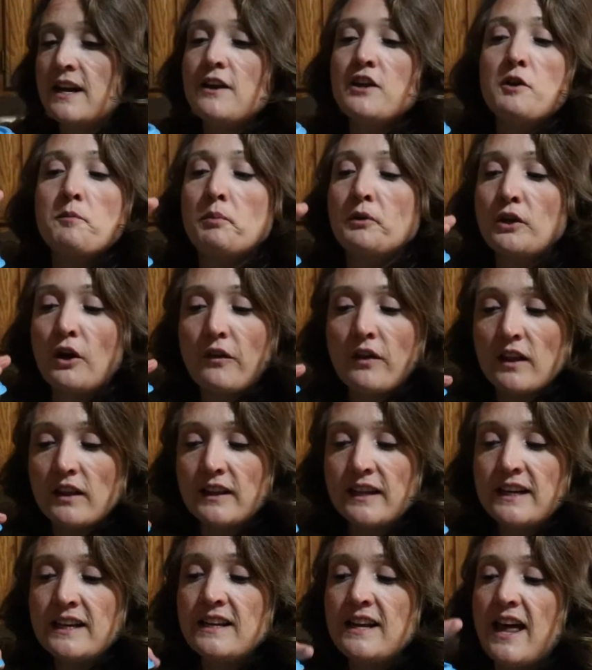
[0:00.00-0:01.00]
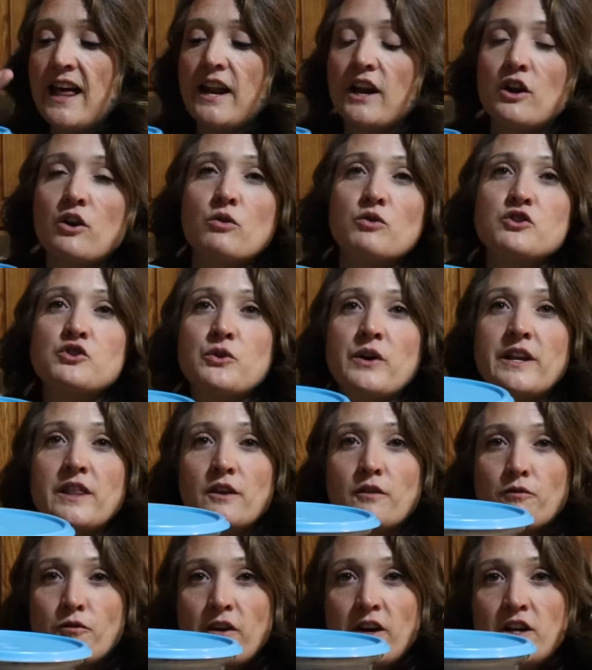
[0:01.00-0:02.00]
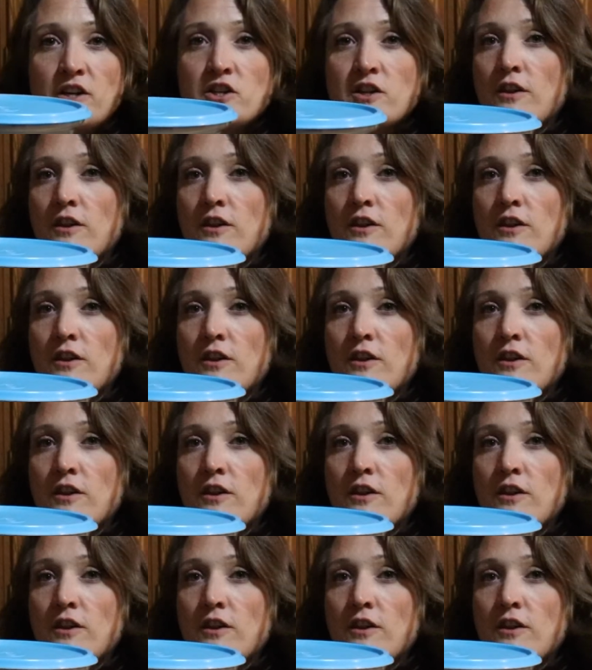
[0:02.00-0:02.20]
You put on the lid and it goes straight in the fridge,